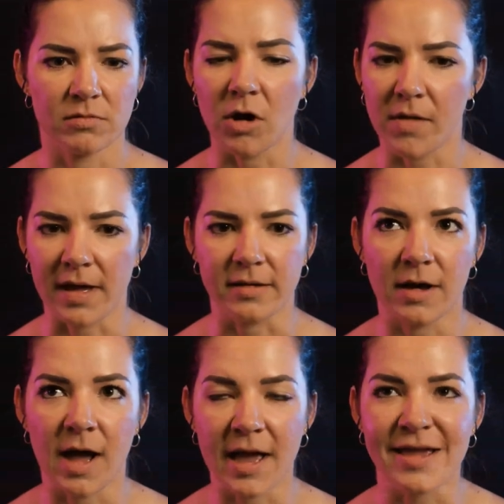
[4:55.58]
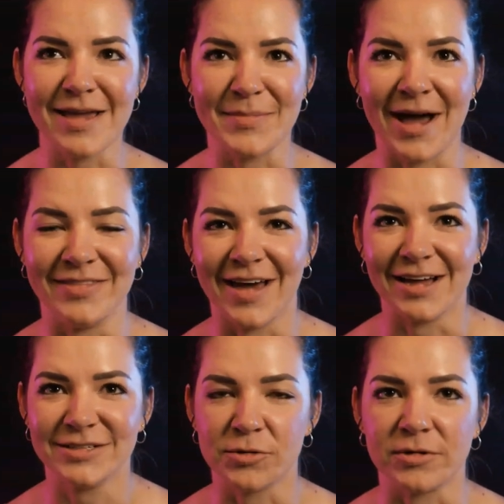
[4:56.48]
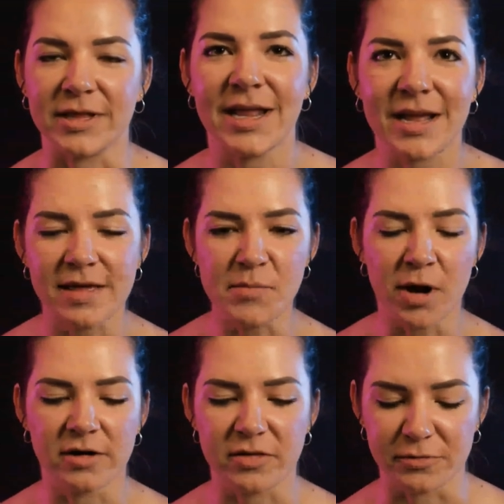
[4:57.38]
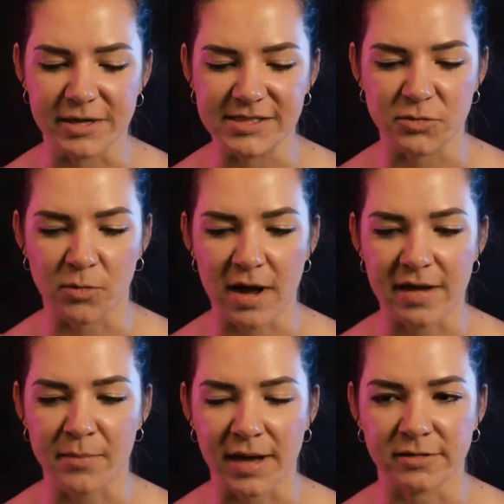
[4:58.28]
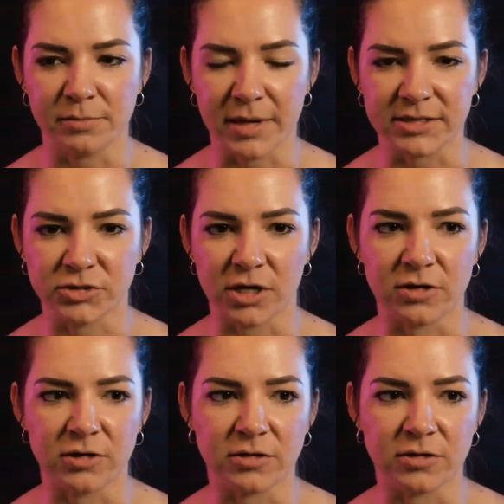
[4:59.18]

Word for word: okay, I can get behind that totally. And I think part of the reason why that might, might struggle